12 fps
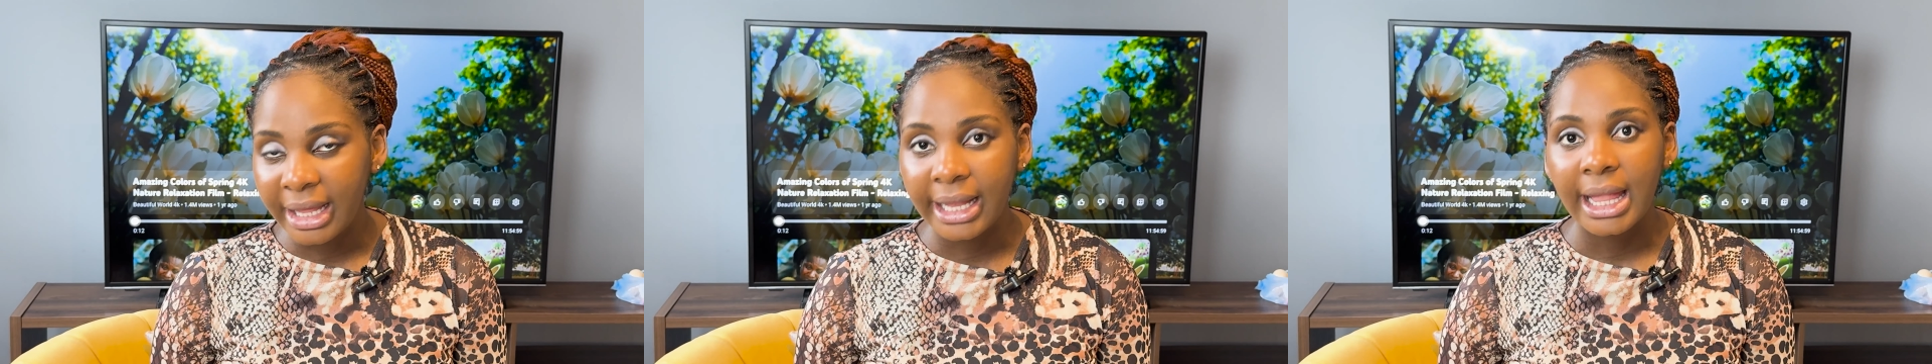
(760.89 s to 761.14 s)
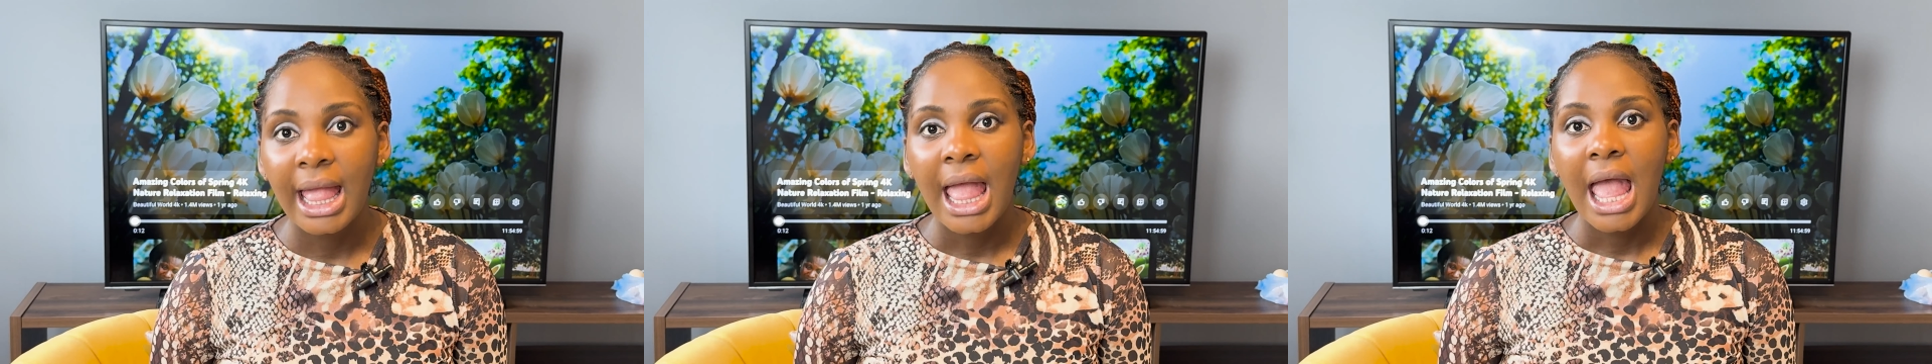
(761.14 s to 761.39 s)

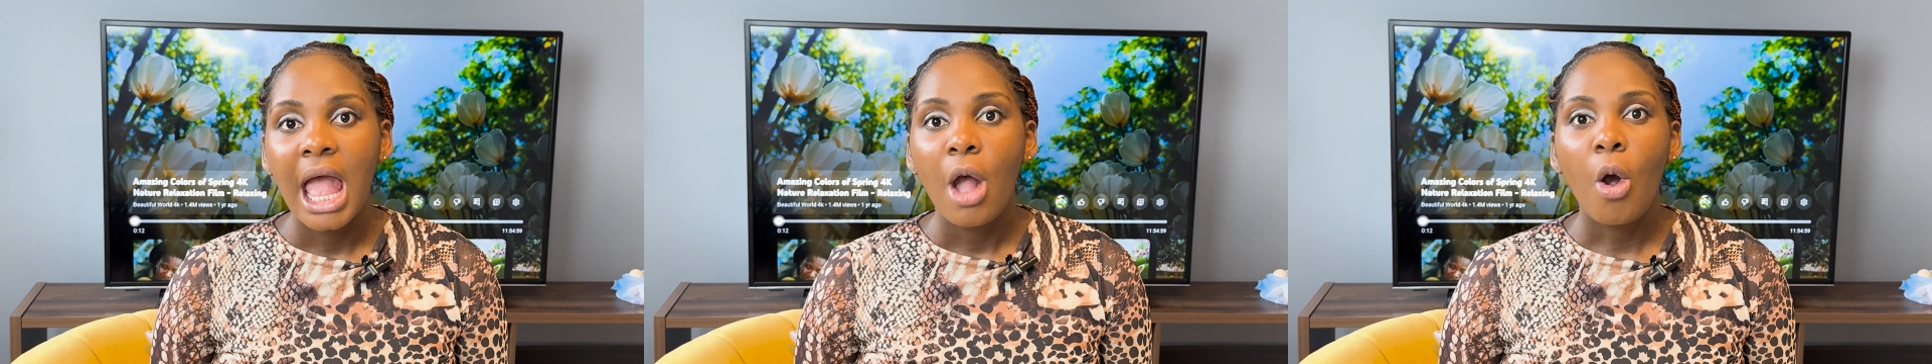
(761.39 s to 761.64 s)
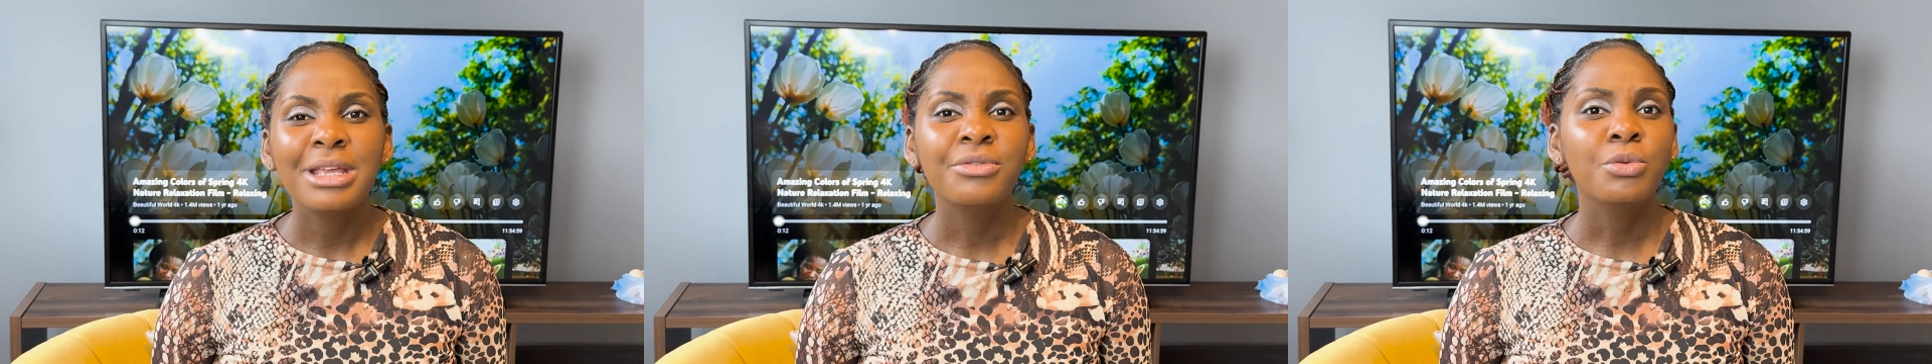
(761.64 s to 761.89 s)
Like,
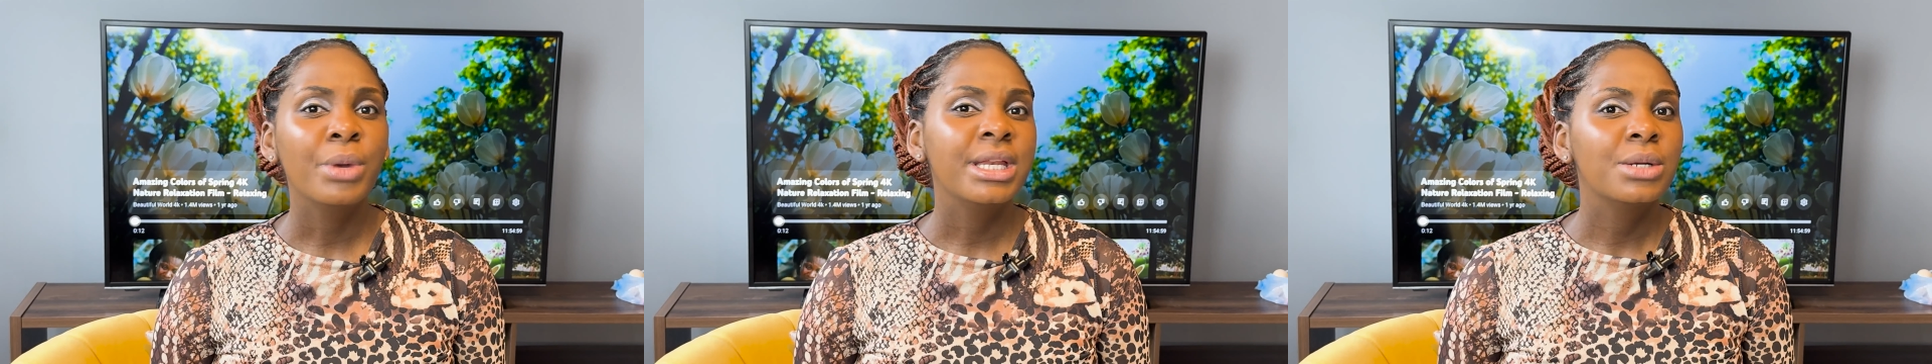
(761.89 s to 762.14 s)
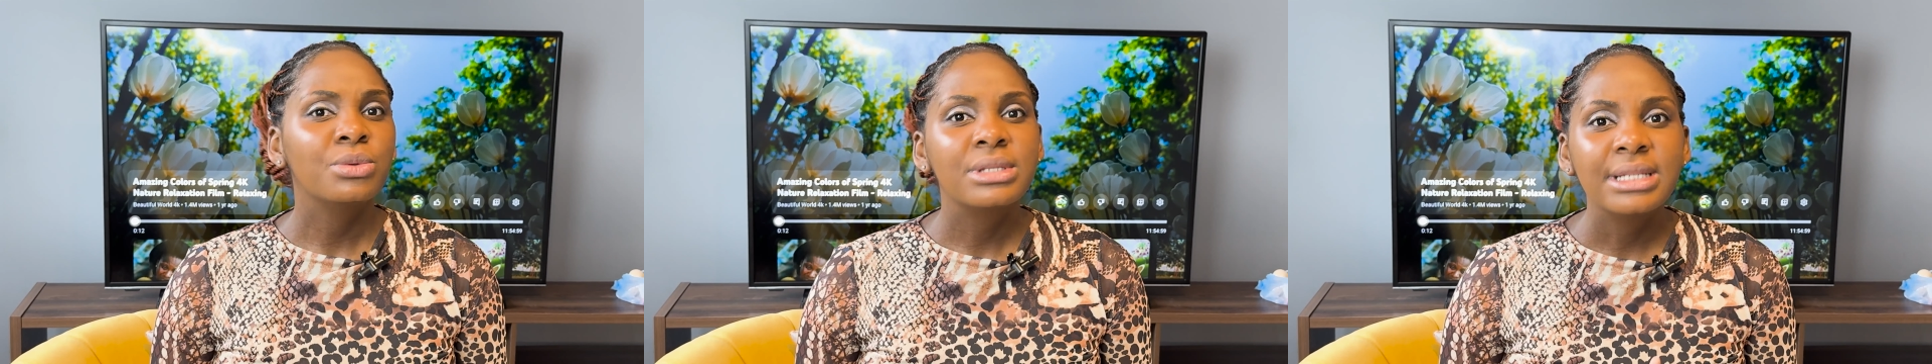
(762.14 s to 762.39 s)
even
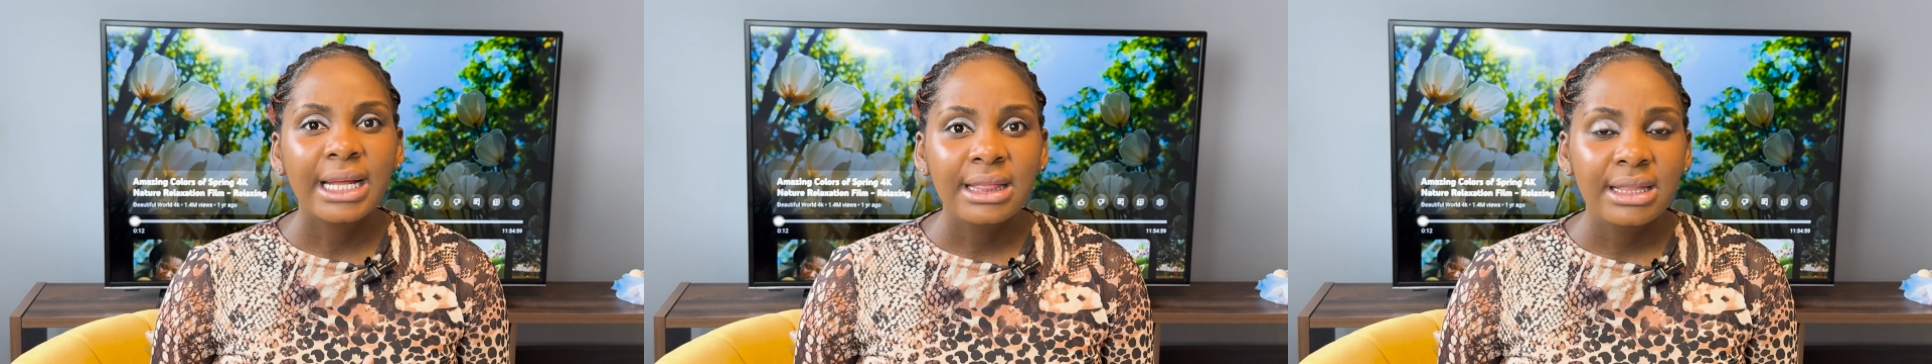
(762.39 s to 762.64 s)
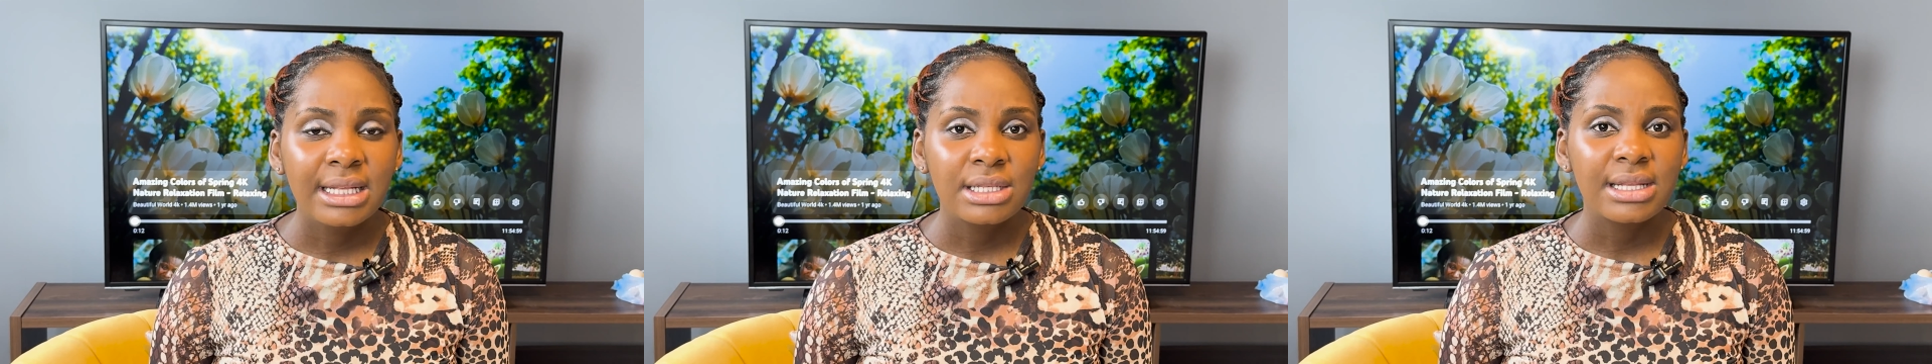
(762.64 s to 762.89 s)
when they would
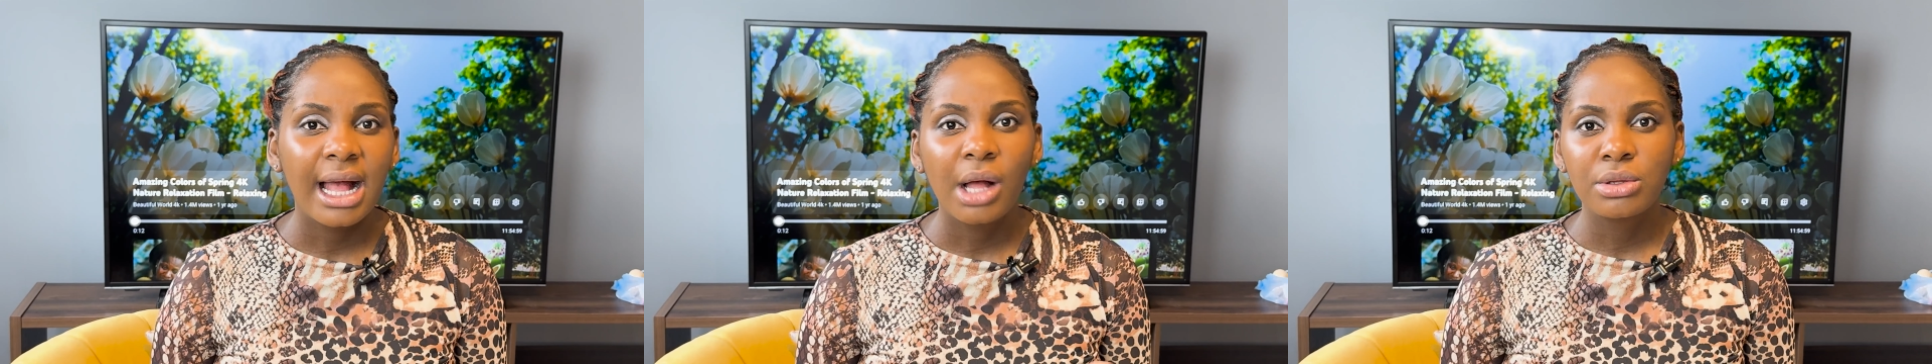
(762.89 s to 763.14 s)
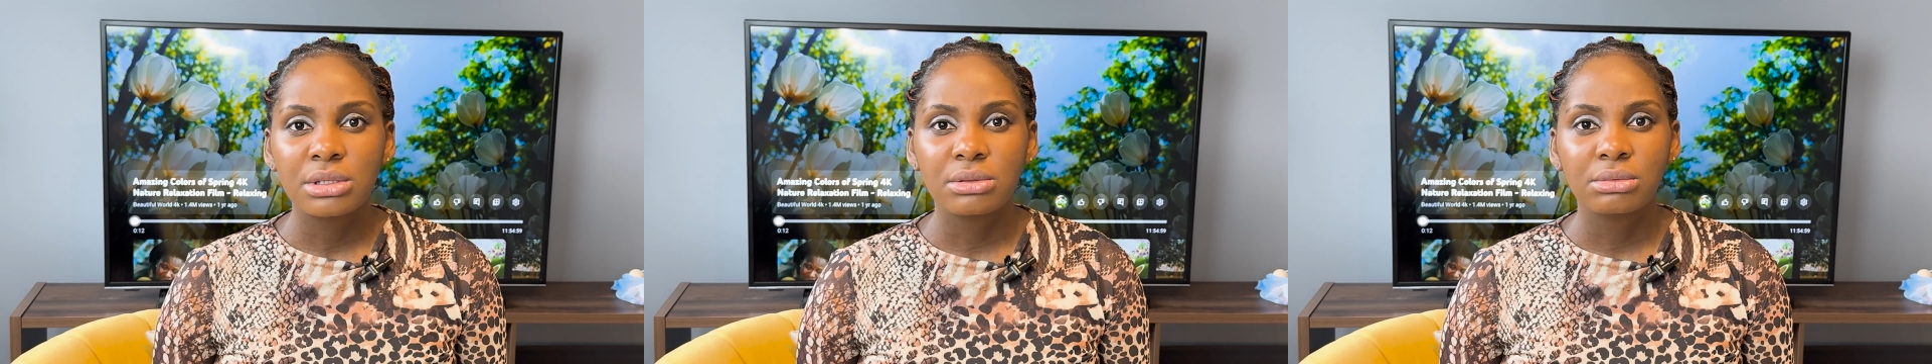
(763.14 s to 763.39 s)
send things
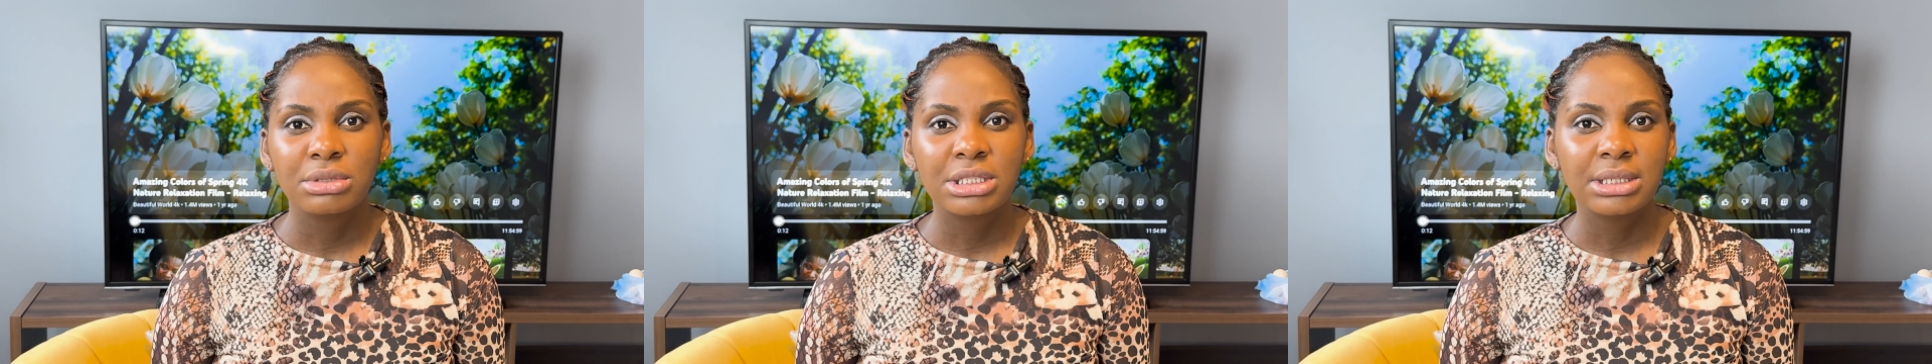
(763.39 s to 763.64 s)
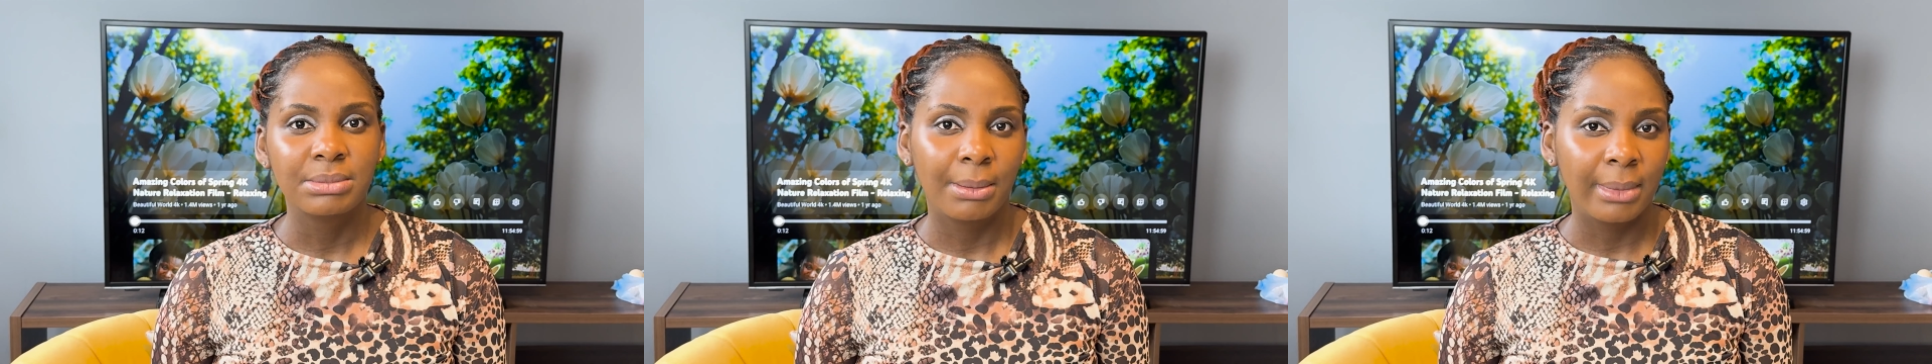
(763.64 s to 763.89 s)
out to
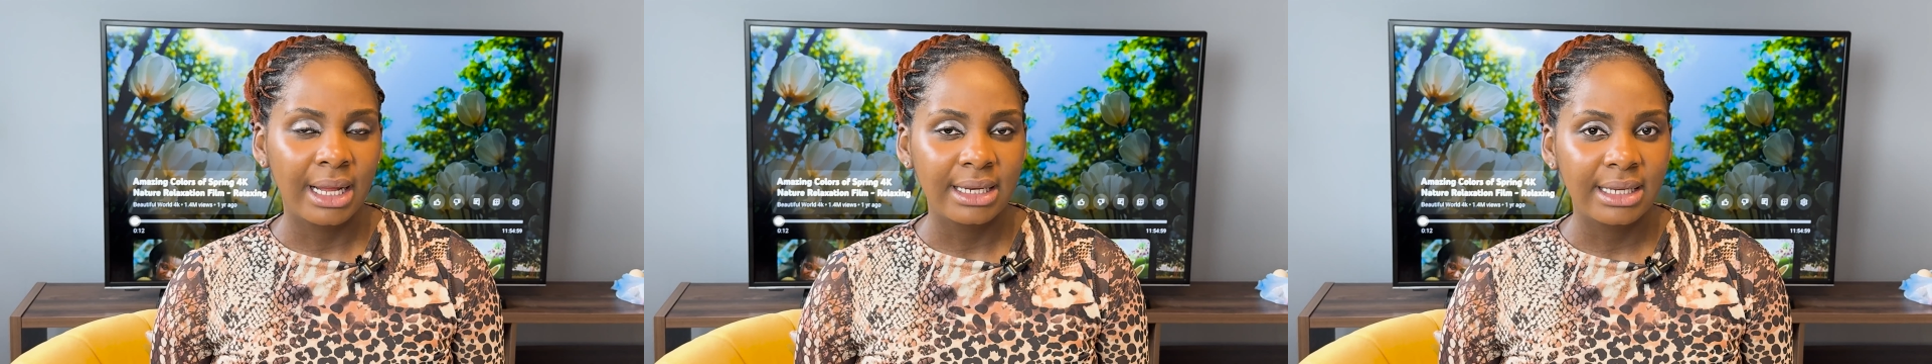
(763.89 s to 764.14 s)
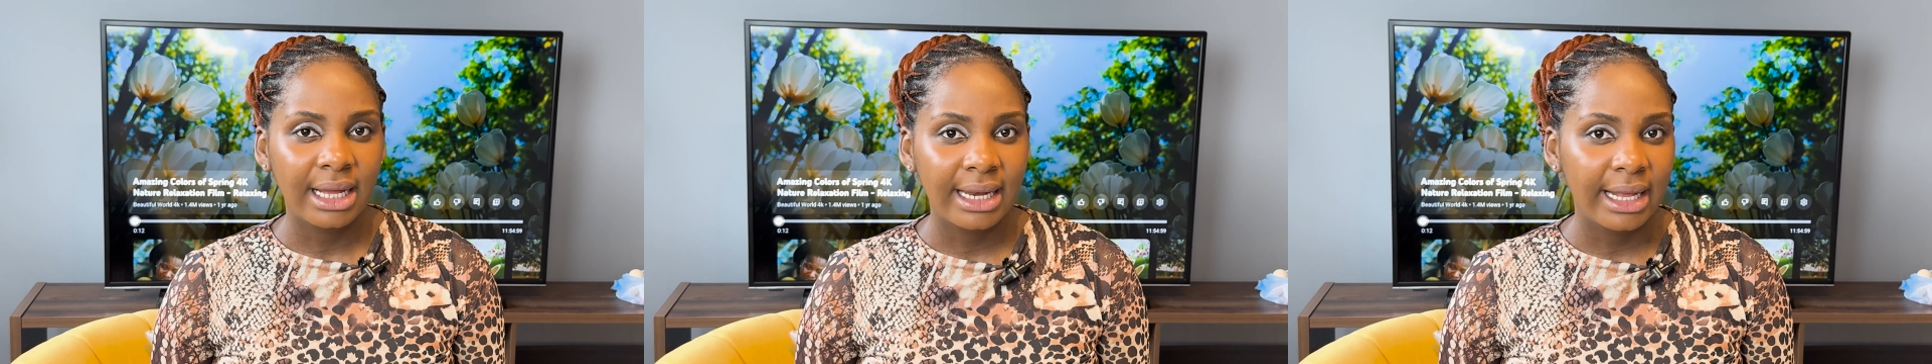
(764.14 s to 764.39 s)
Chimamanda,